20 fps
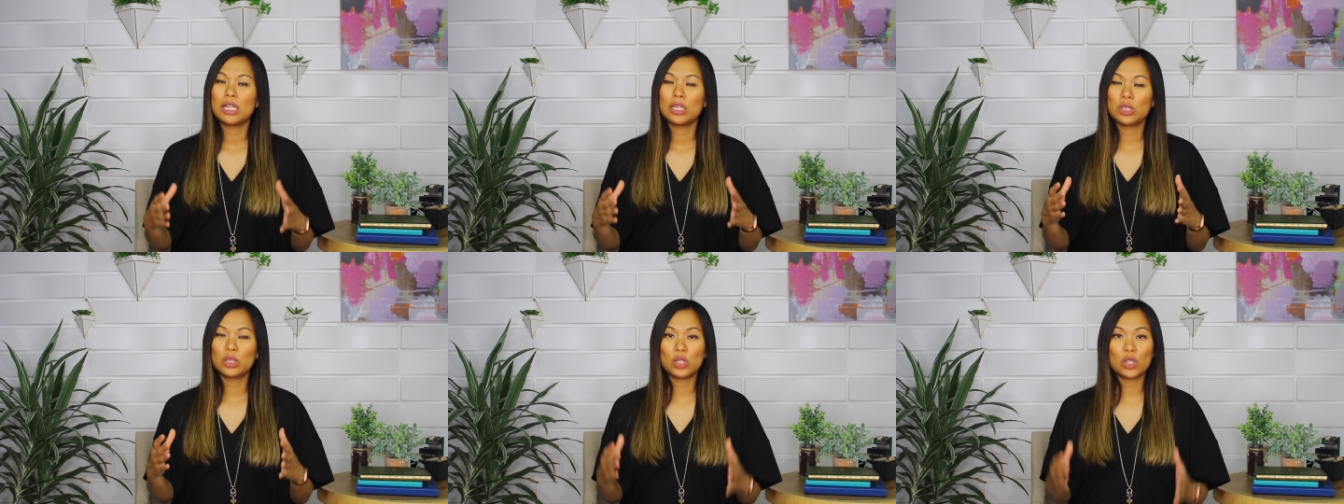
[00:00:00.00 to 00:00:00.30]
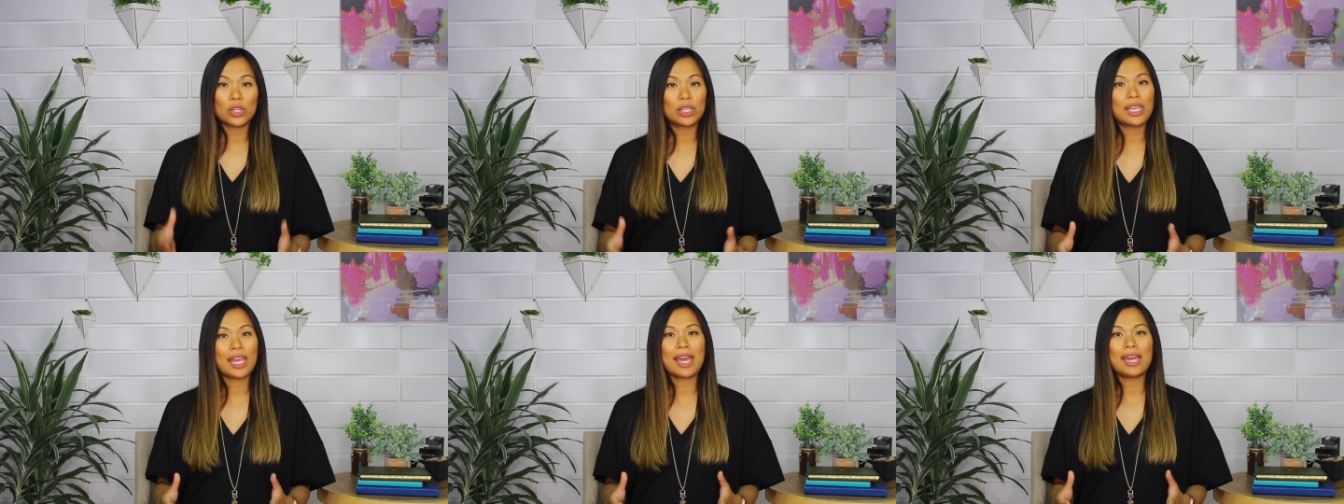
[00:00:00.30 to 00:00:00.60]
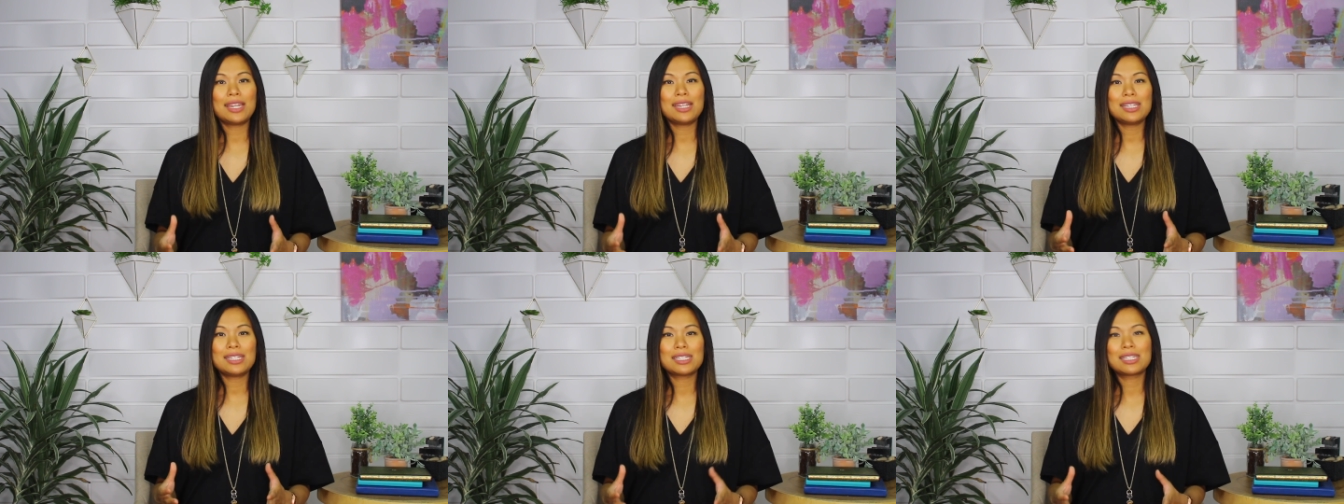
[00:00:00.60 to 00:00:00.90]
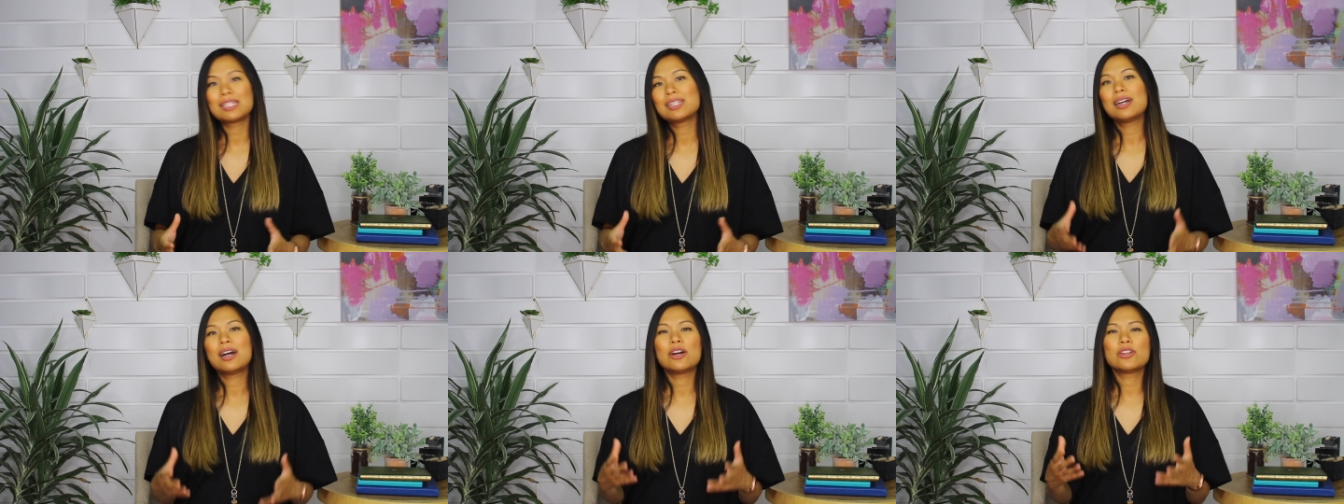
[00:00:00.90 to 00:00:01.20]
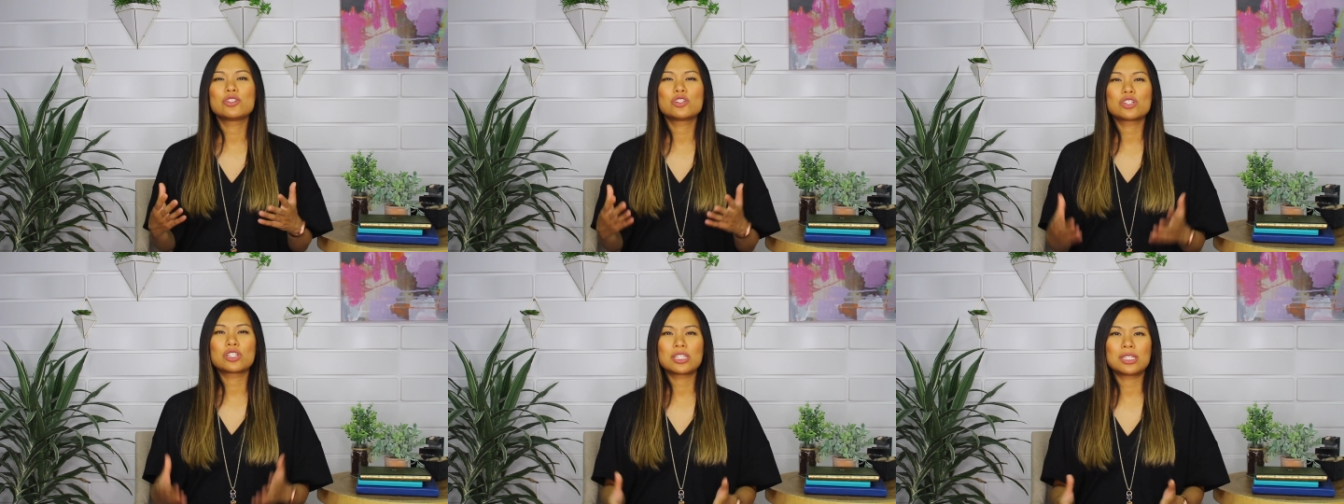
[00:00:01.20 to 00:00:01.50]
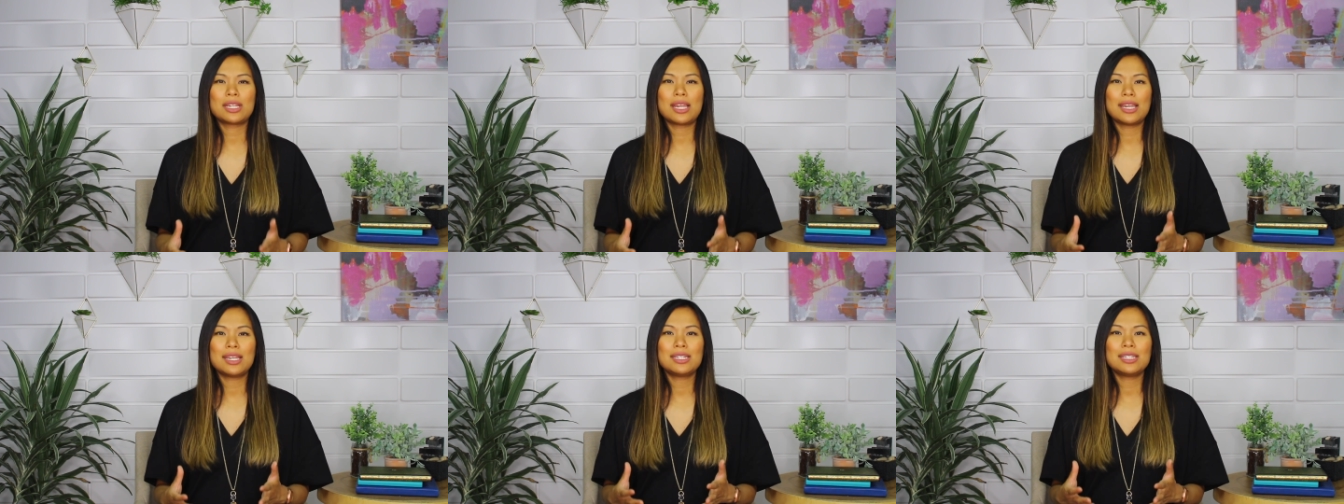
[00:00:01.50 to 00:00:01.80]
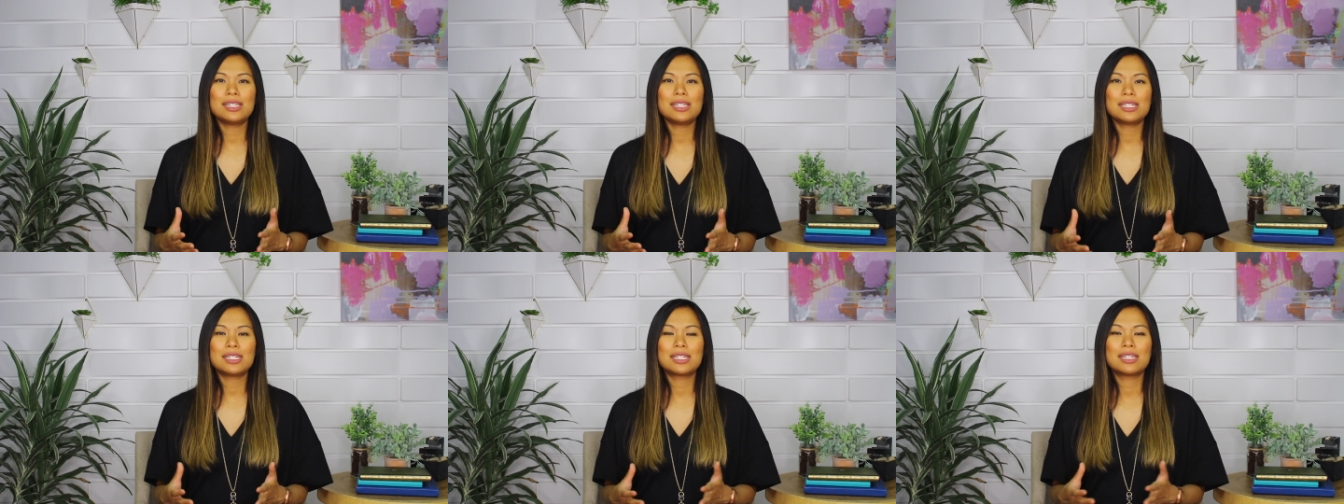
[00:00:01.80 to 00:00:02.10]
look at it,
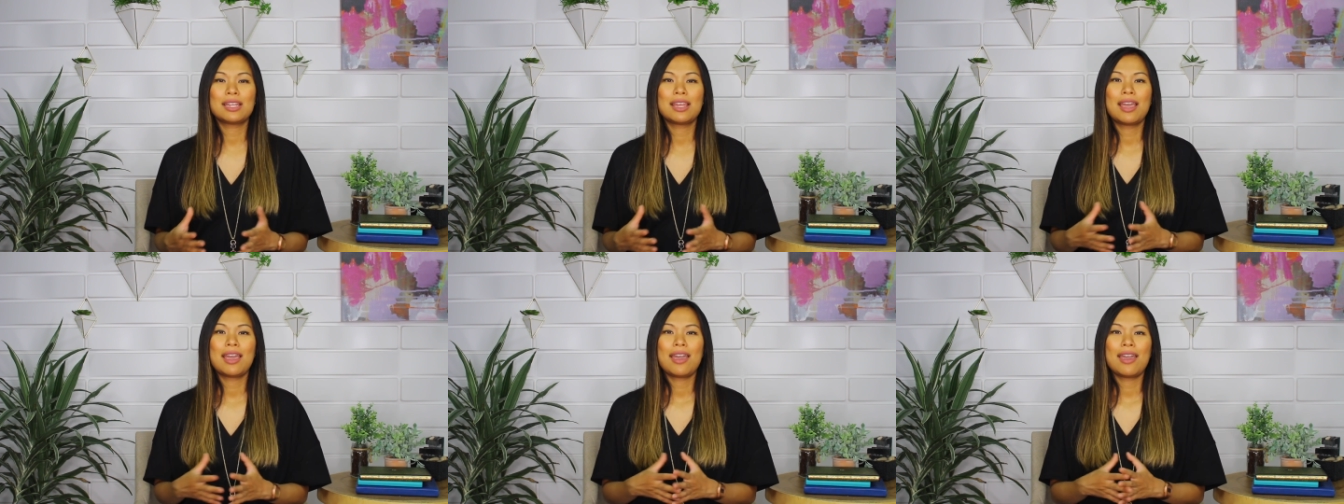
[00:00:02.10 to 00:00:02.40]
understand it,